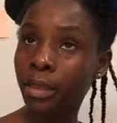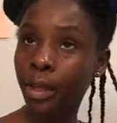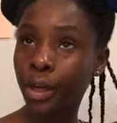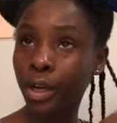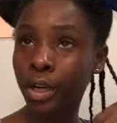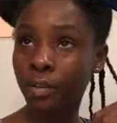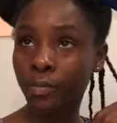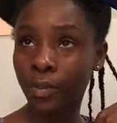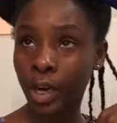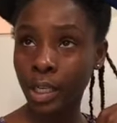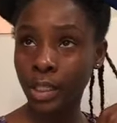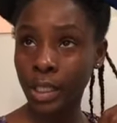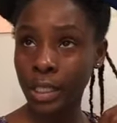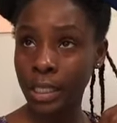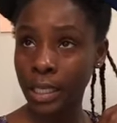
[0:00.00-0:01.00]
the
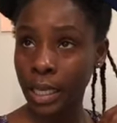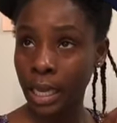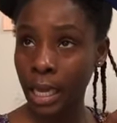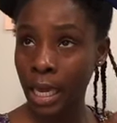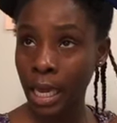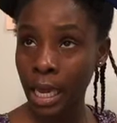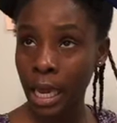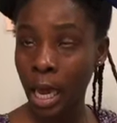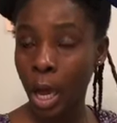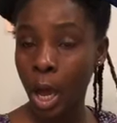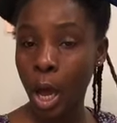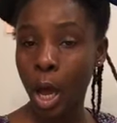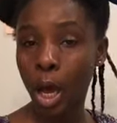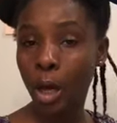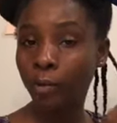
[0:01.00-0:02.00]
University
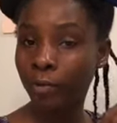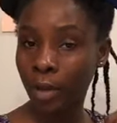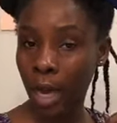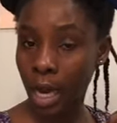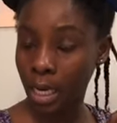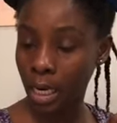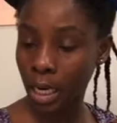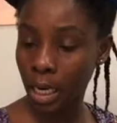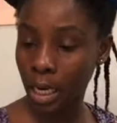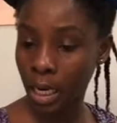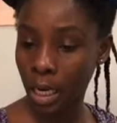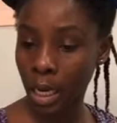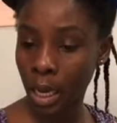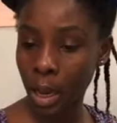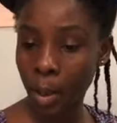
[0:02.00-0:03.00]
of
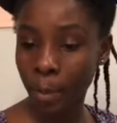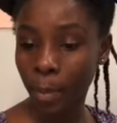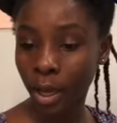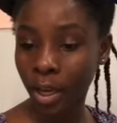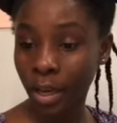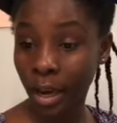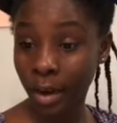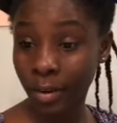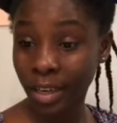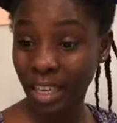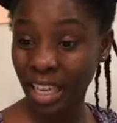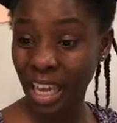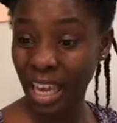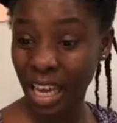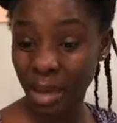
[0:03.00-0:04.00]
Ghana, but
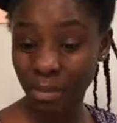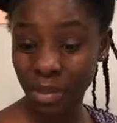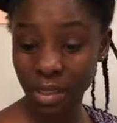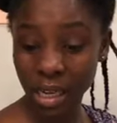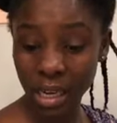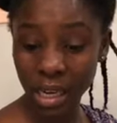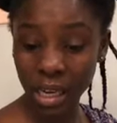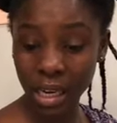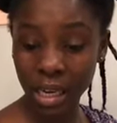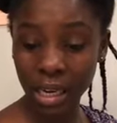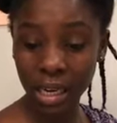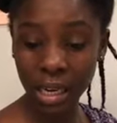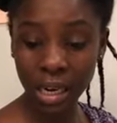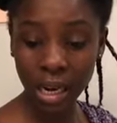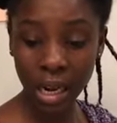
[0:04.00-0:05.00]
currently I'm
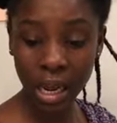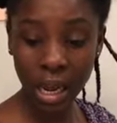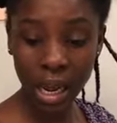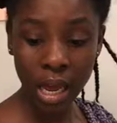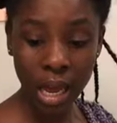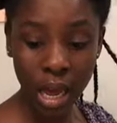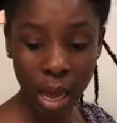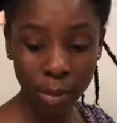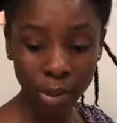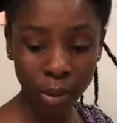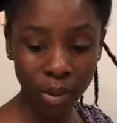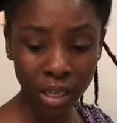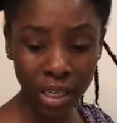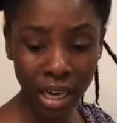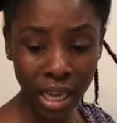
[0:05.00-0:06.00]

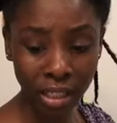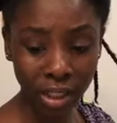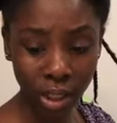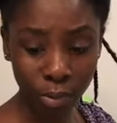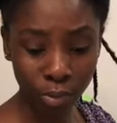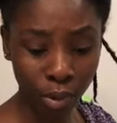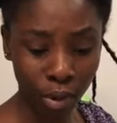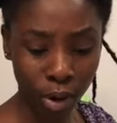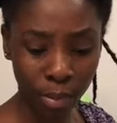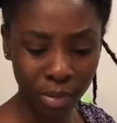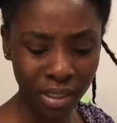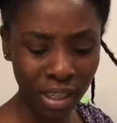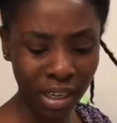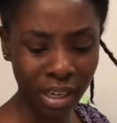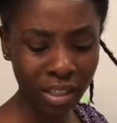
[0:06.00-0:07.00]
doing an exchange program.
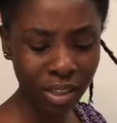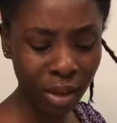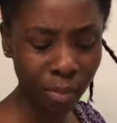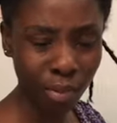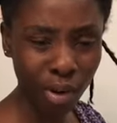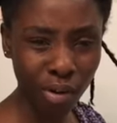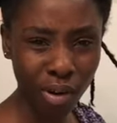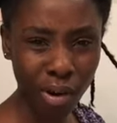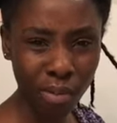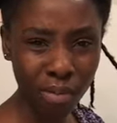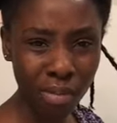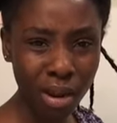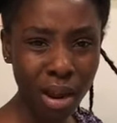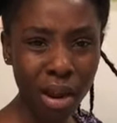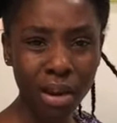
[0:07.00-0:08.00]
Is it an exchange program?
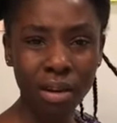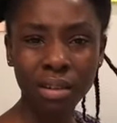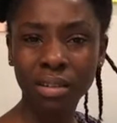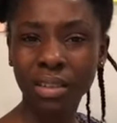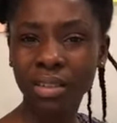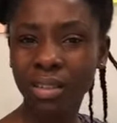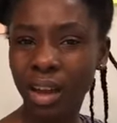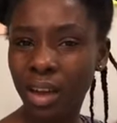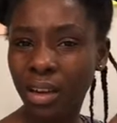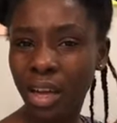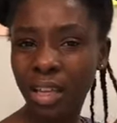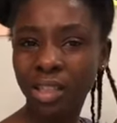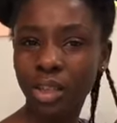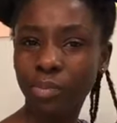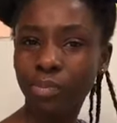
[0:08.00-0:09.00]
It's not an
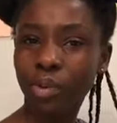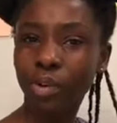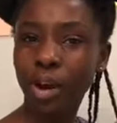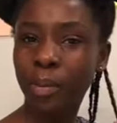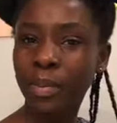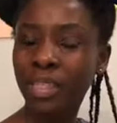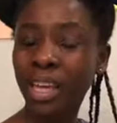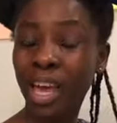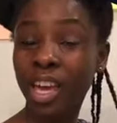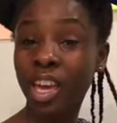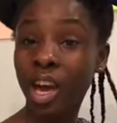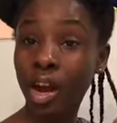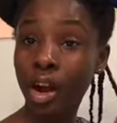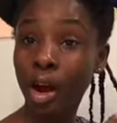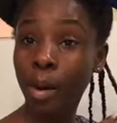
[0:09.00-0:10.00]
exchange program, it's a
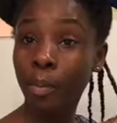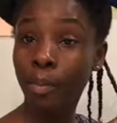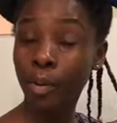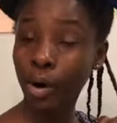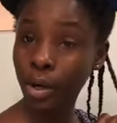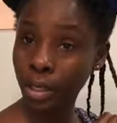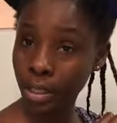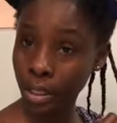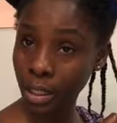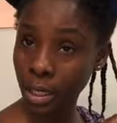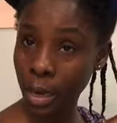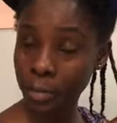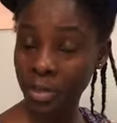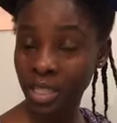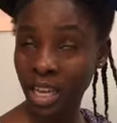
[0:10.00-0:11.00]
year abroad.
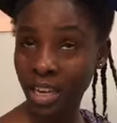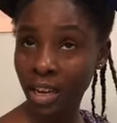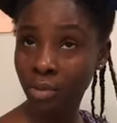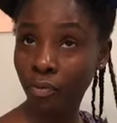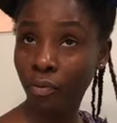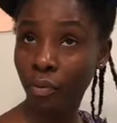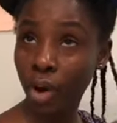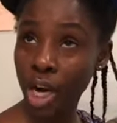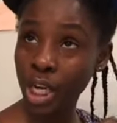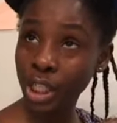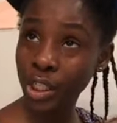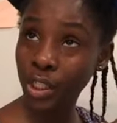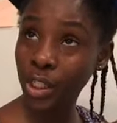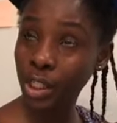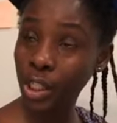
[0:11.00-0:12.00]
I'm studying
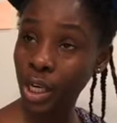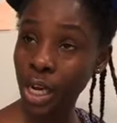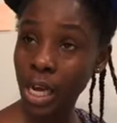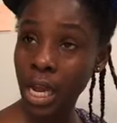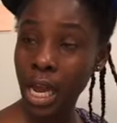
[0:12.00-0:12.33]
French